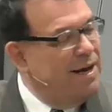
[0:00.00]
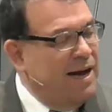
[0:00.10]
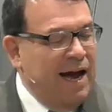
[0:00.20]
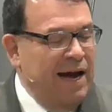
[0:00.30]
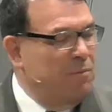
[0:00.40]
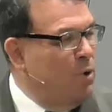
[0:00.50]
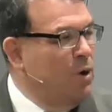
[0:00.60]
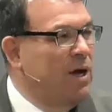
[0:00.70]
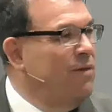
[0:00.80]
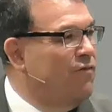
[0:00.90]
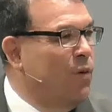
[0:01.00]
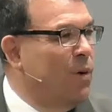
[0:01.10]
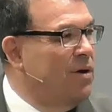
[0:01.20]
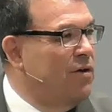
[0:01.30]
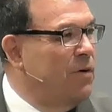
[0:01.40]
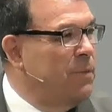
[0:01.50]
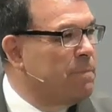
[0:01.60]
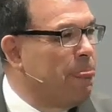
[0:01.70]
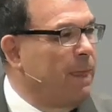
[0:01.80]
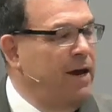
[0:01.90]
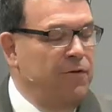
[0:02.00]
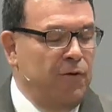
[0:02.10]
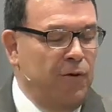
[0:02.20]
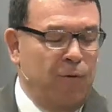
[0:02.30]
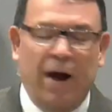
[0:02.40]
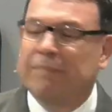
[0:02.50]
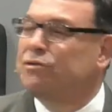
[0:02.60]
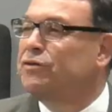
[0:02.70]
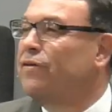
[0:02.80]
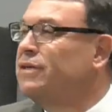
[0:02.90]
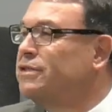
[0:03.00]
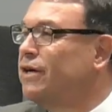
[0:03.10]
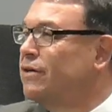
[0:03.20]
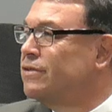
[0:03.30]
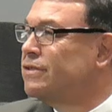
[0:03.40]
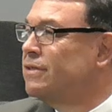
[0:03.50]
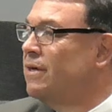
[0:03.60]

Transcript: I am looking forward to either the rapture of the church